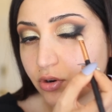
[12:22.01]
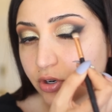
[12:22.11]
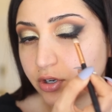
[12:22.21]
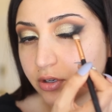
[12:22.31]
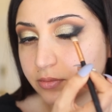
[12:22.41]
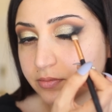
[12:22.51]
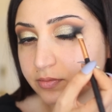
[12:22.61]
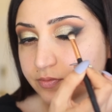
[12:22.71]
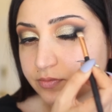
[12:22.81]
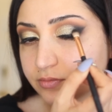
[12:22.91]
Didn't
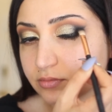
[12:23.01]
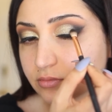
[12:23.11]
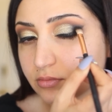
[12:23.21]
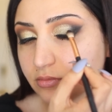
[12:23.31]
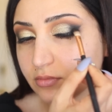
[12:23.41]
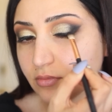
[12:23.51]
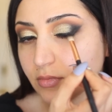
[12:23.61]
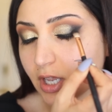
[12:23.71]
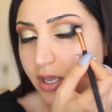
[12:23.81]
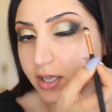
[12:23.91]
realize my camera
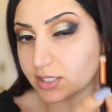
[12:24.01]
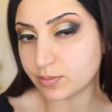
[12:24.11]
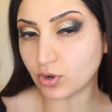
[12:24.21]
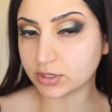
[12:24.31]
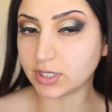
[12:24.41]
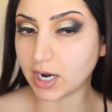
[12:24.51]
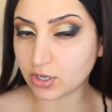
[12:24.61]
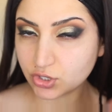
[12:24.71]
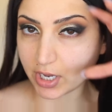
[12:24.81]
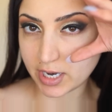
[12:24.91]
also stopped
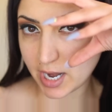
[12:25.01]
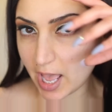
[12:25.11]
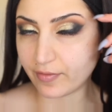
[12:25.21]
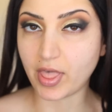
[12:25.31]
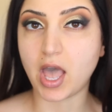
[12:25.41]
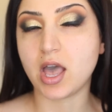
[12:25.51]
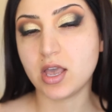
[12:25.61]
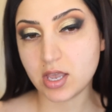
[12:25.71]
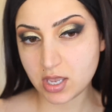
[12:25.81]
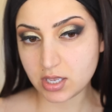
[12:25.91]
recording
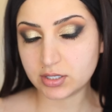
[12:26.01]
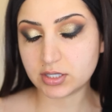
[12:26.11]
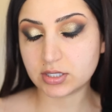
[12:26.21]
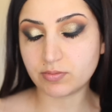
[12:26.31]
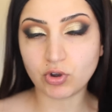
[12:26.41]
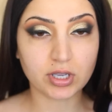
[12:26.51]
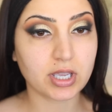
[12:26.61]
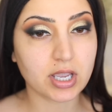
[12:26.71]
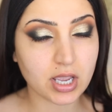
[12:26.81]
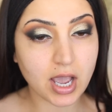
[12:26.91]
until I
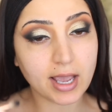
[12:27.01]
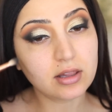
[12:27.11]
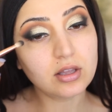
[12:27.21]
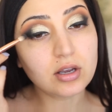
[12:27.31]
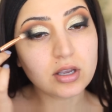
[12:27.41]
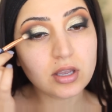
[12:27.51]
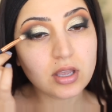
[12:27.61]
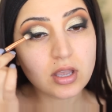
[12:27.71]
finished the outer corners.